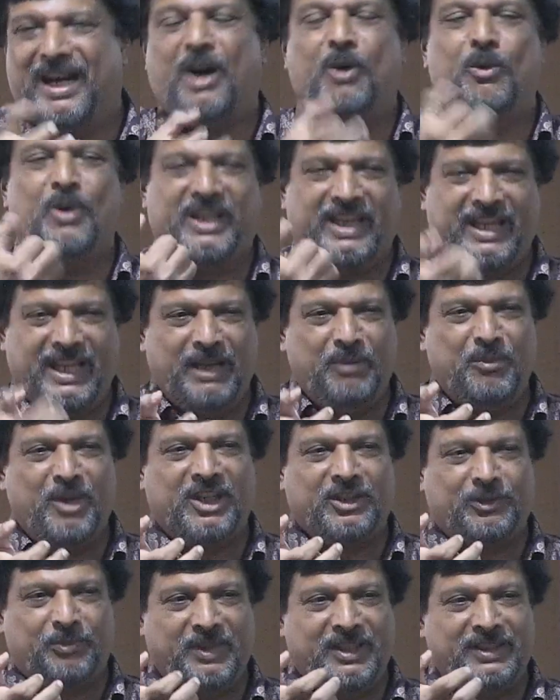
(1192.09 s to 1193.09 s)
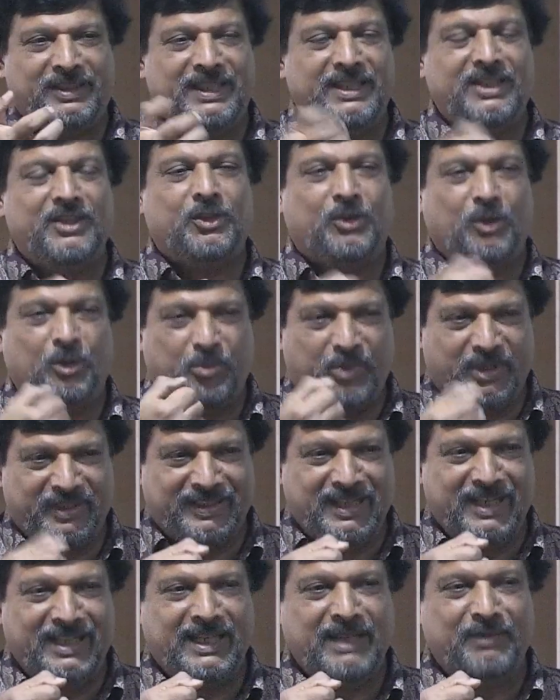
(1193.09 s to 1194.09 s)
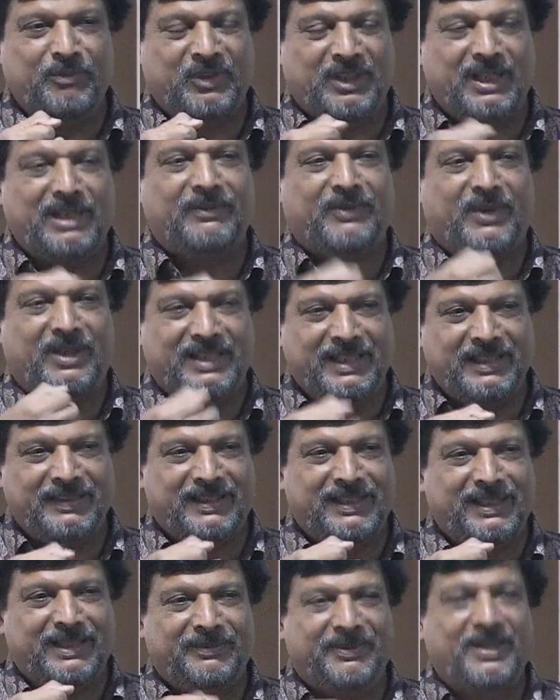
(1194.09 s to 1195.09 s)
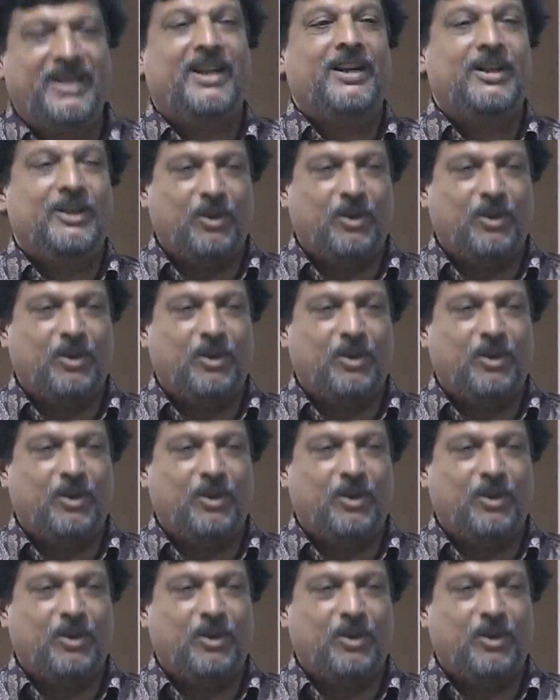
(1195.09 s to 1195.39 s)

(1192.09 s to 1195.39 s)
How a Kiribati person should present himself or herself